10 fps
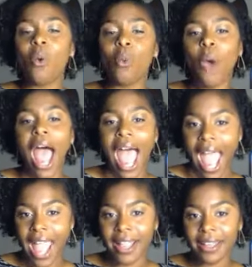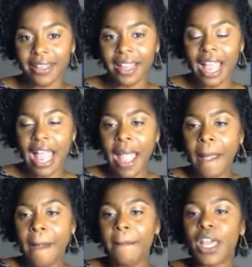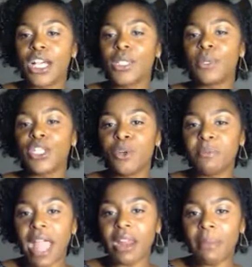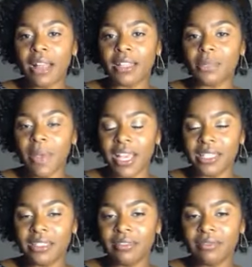Why? Because we're too mad about the space.